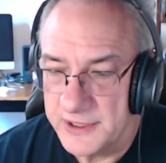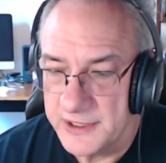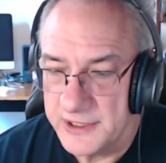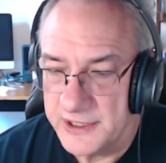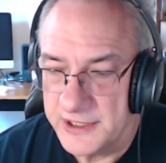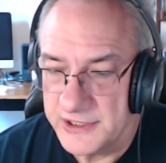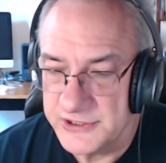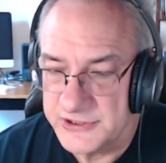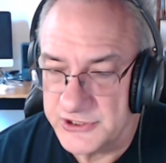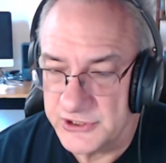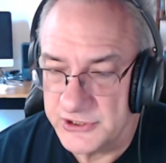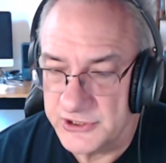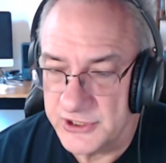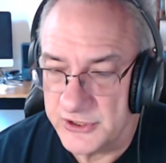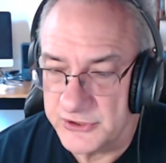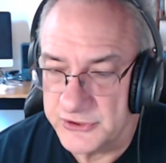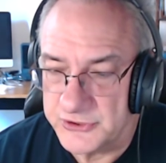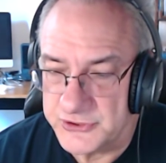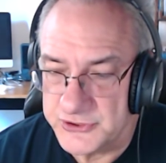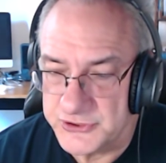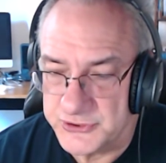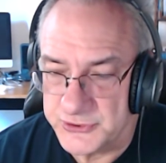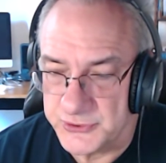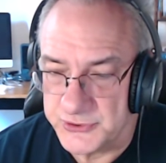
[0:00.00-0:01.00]
is another
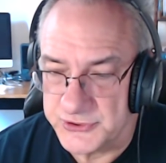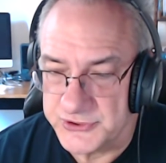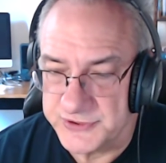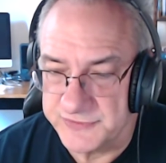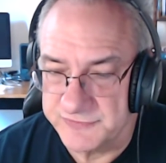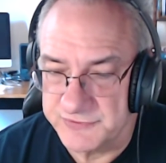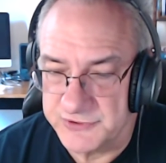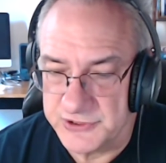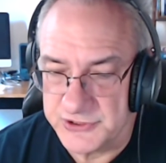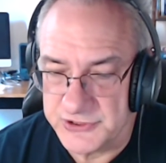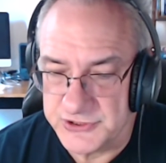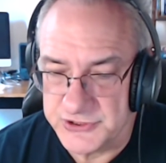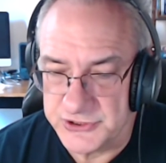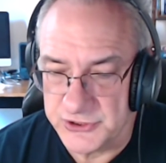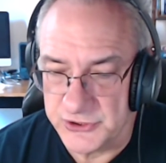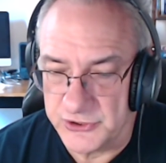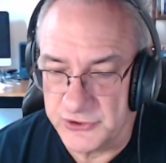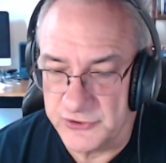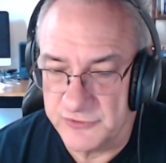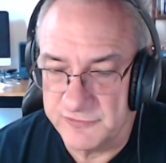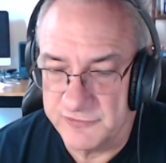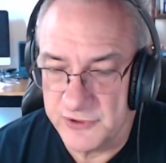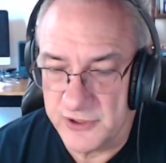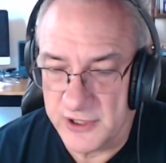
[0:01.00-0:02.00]
source of
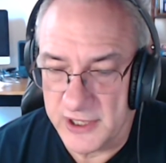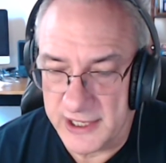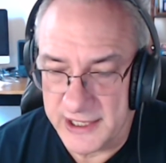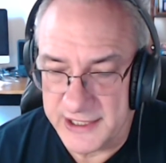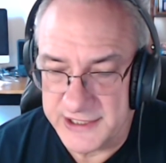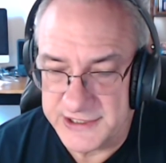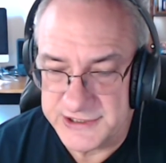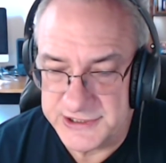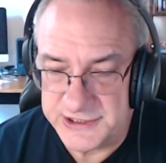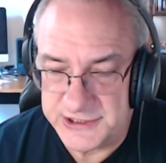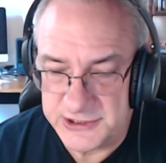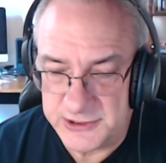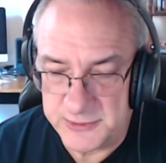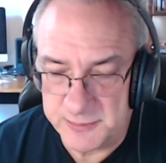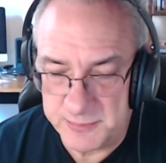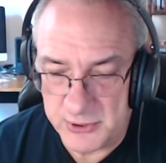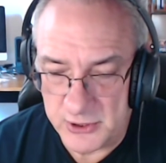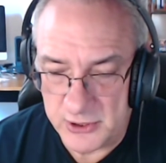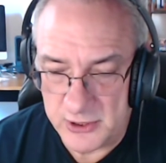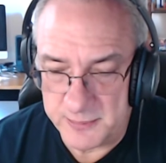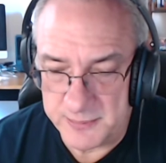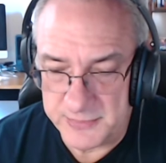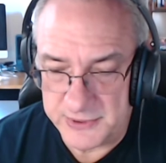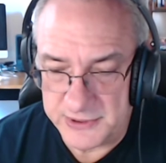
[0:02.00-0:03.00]
concern for IT
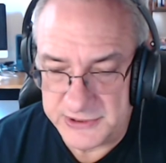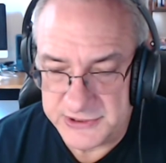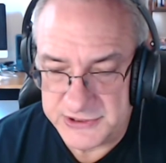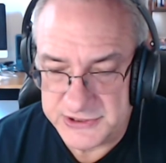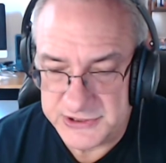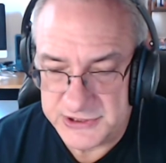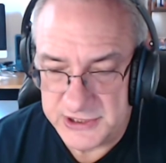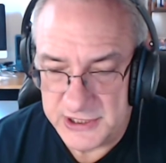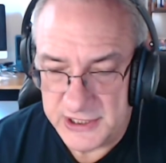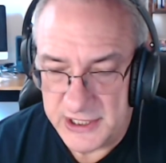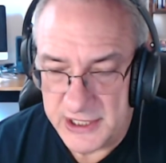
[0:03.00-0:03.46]
departments